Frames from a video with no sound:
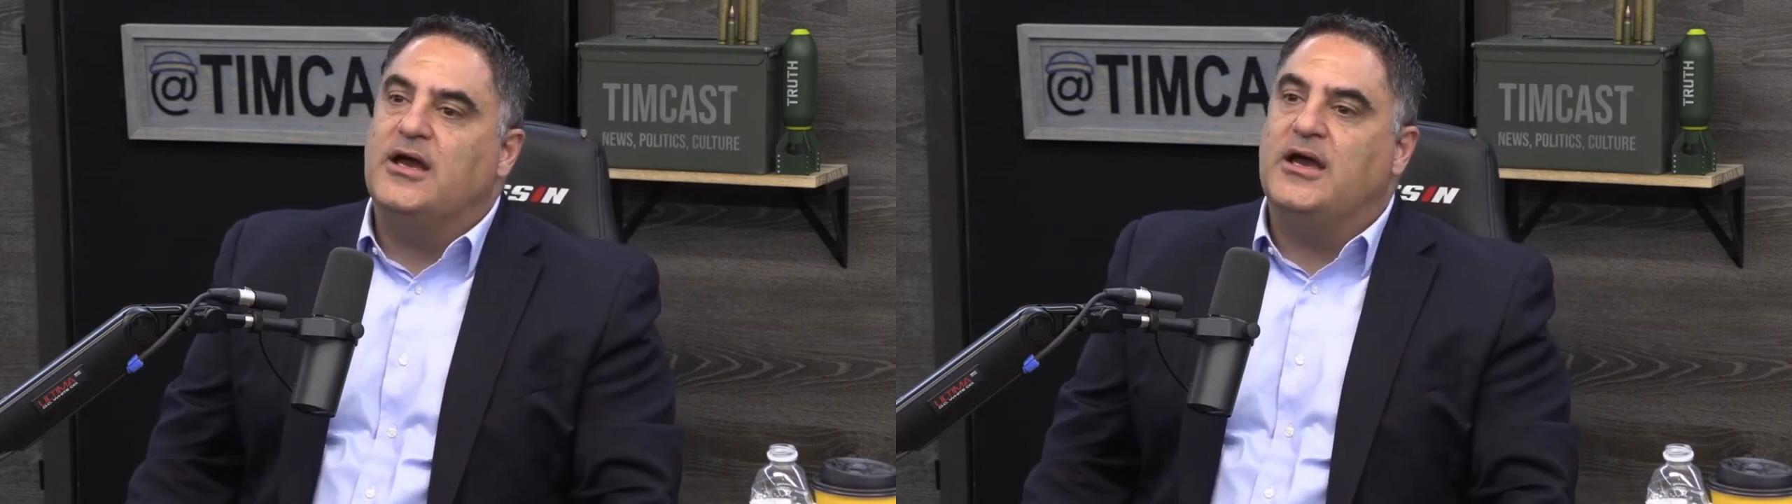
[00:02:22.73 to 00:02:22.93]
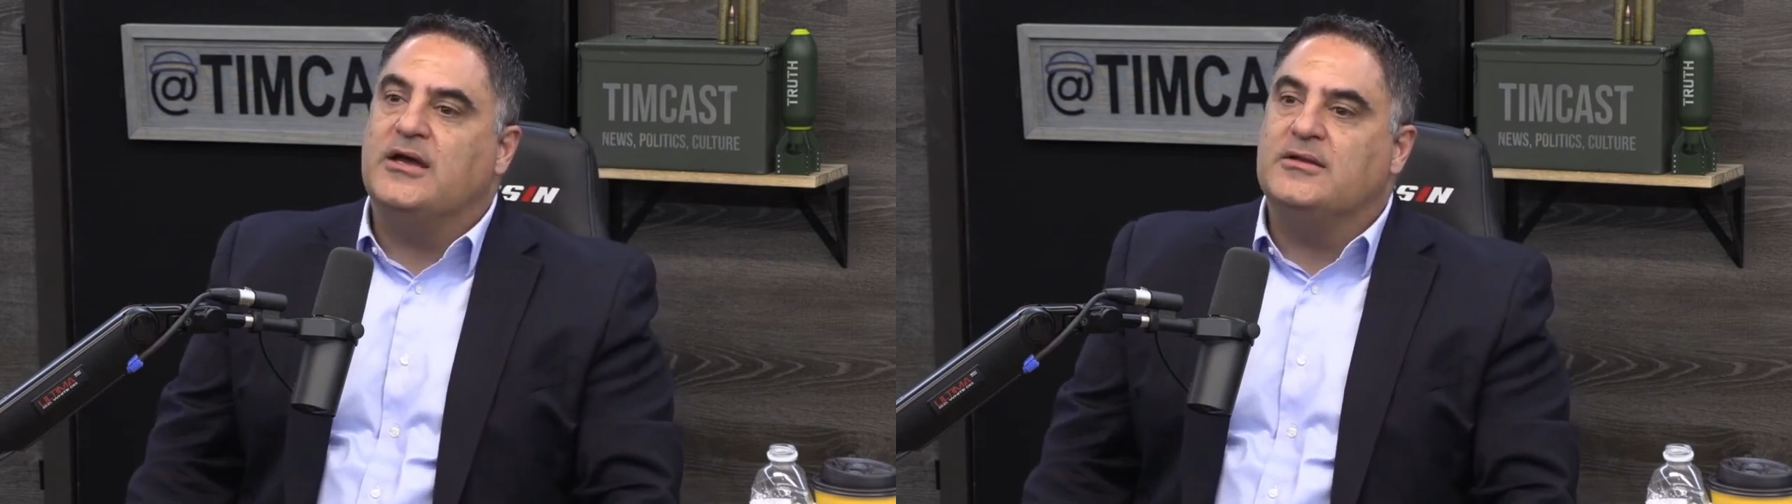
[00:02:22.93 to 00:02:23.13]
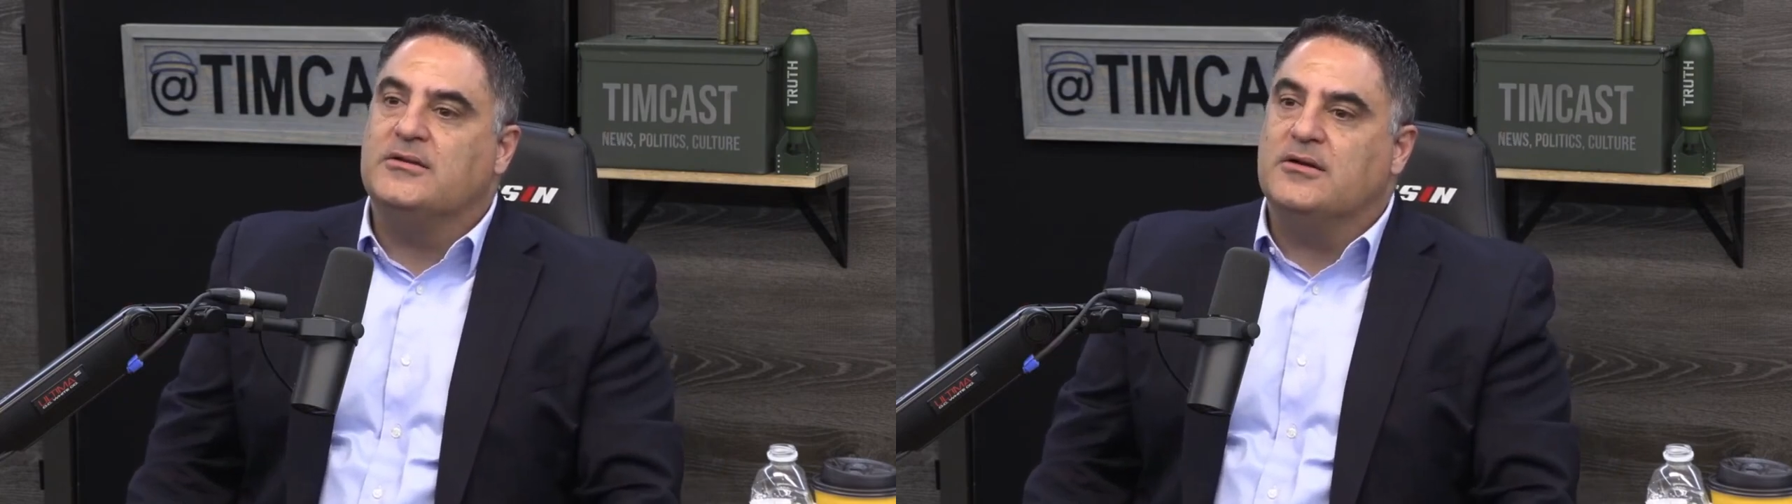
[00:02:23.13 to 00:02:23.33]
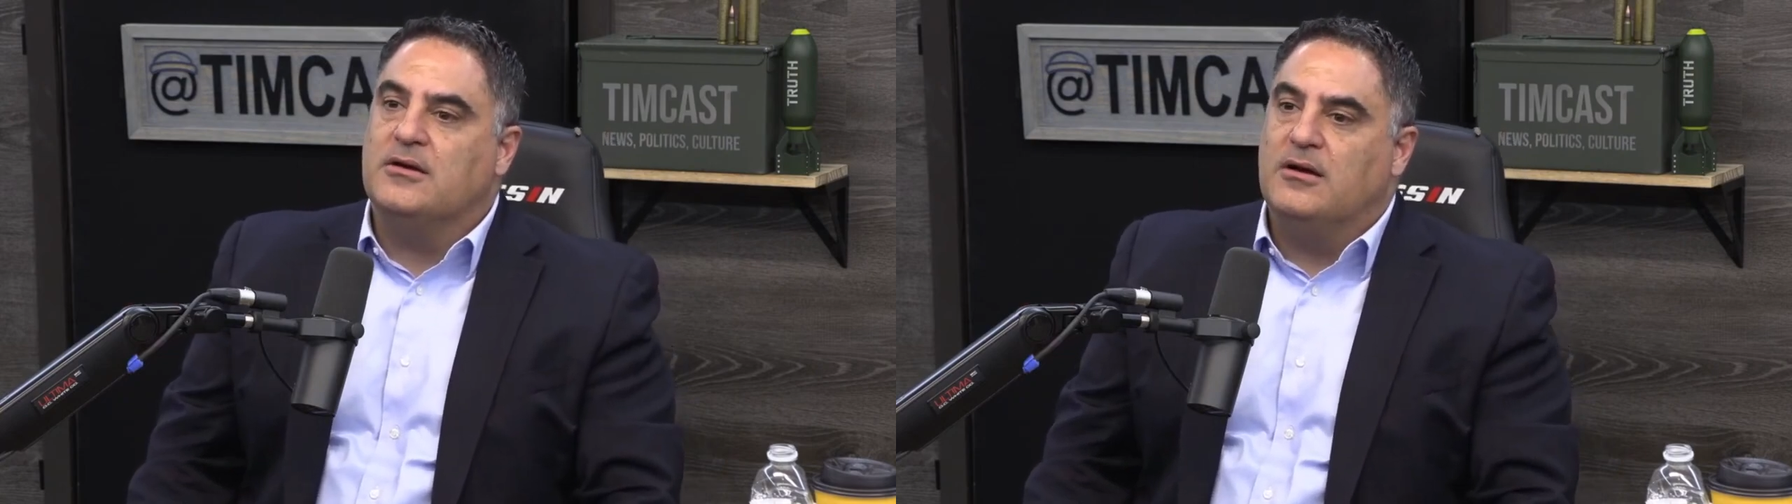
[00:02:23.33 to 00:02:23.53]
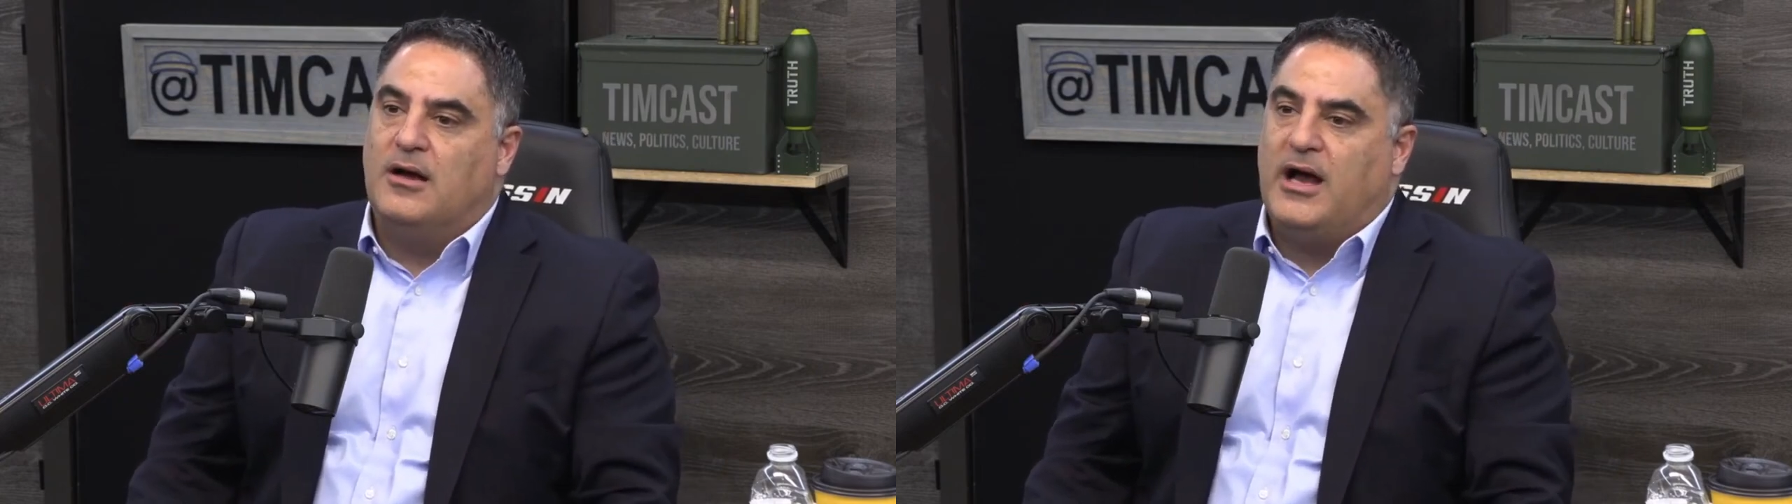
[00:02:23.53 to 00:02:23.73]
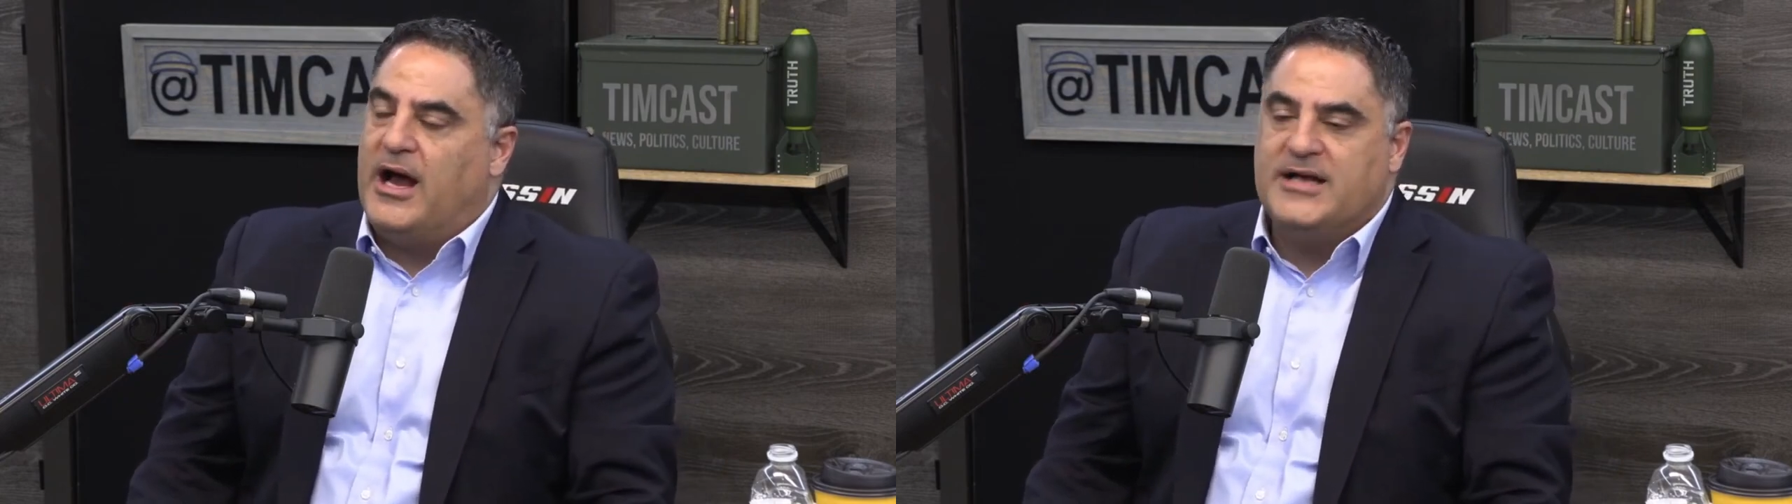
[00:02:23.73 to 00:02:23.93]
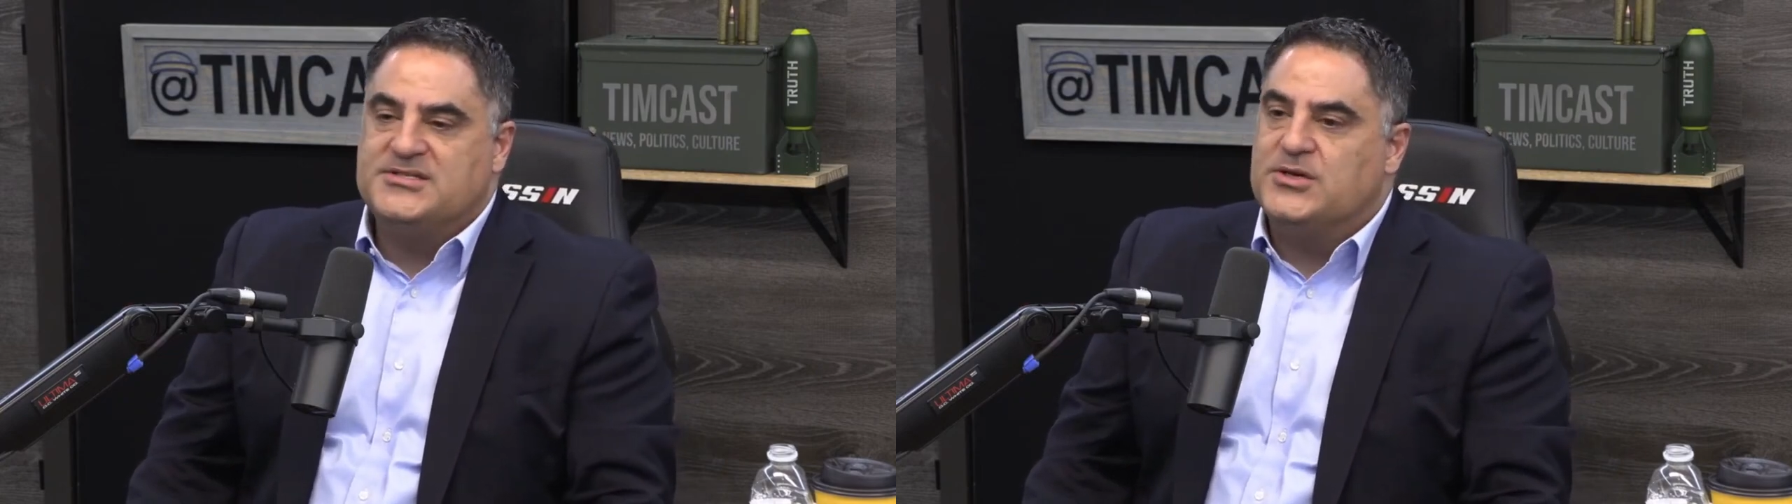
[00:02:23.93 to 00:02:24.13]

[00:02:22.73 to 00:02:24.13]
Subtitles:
and I